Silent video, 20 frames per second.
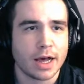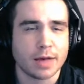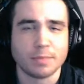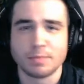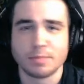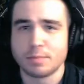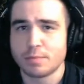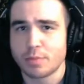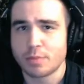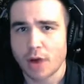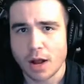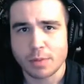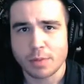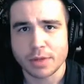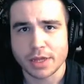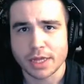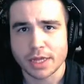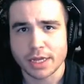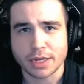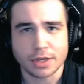probably
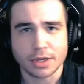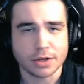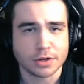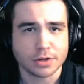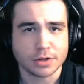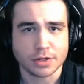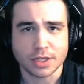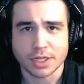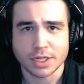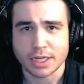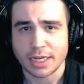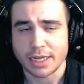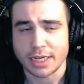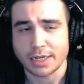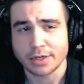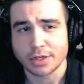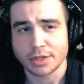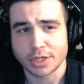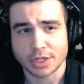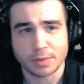than you'll see
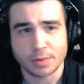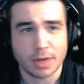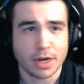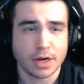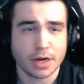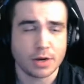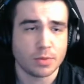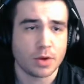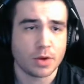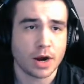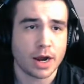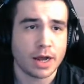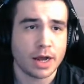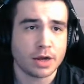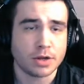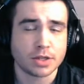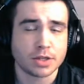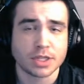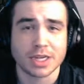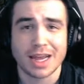just about anywhere
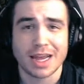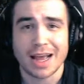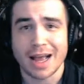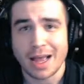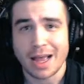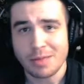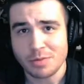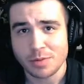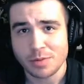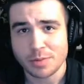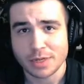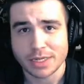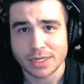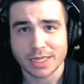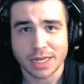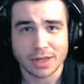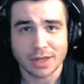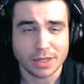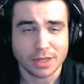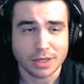else. I'm going to be
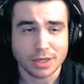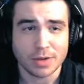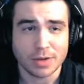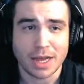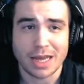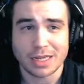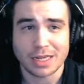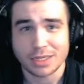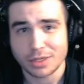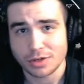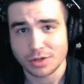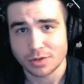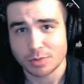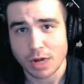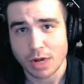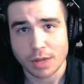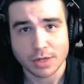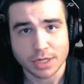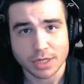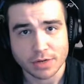telling you, as you can
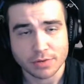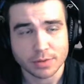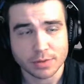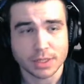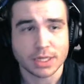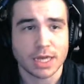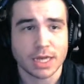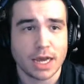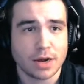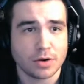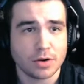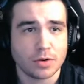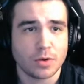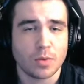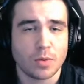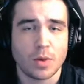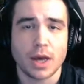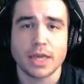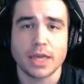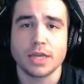probably tell from the title,
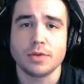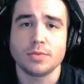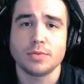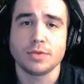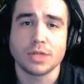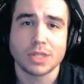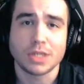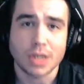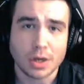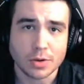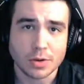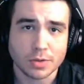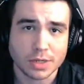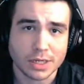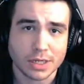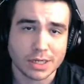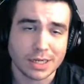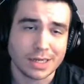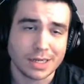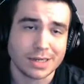why you don't
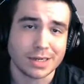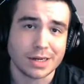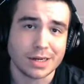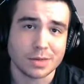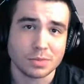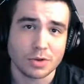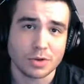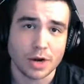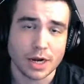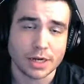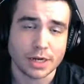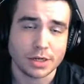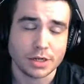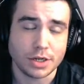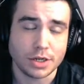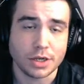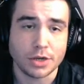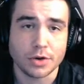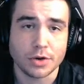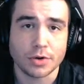need to upgrade
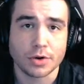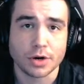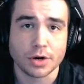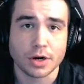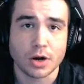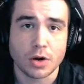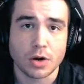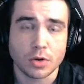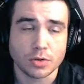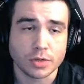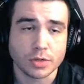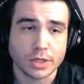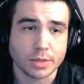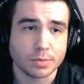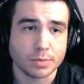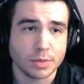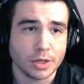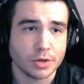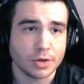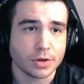your old
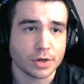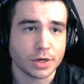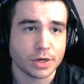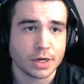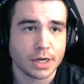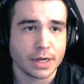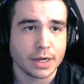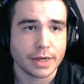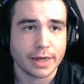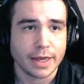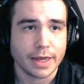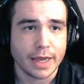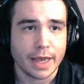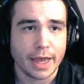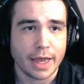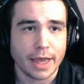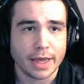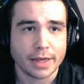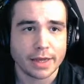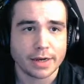computer
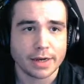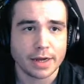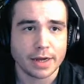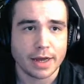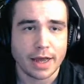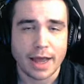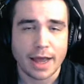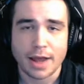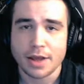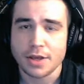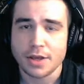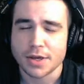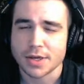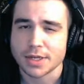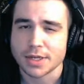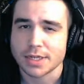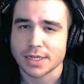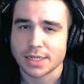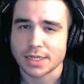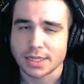and how you
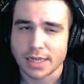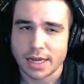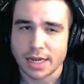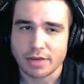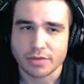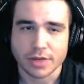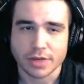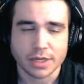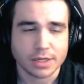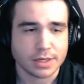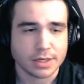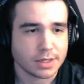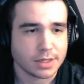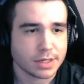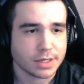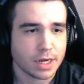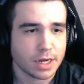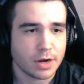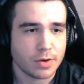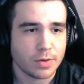can save it.
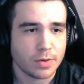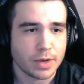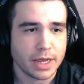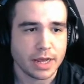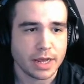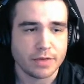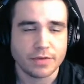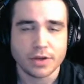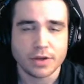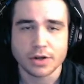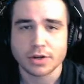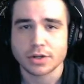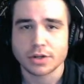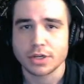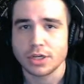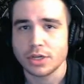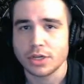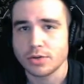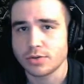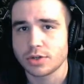So if you're
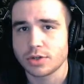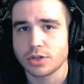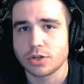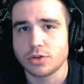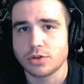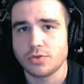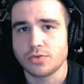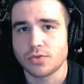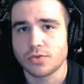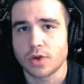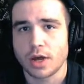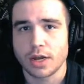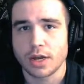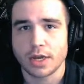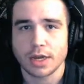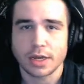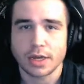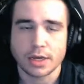used to running